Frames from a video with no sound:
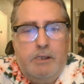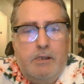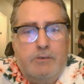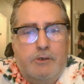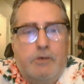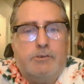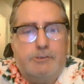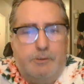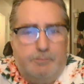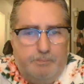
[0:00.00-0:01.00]
dark
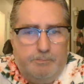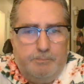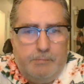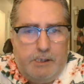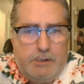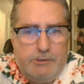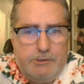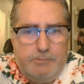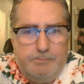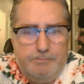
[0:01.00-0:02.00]
sheep, black
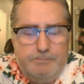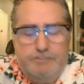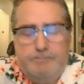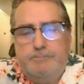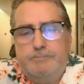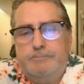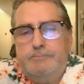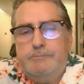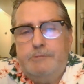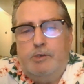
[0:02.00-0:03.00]
sheep
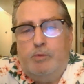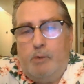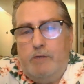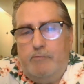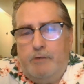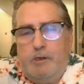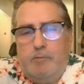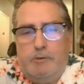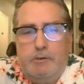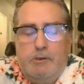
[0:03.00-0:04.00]
in a white
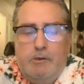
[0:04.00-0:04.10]
family,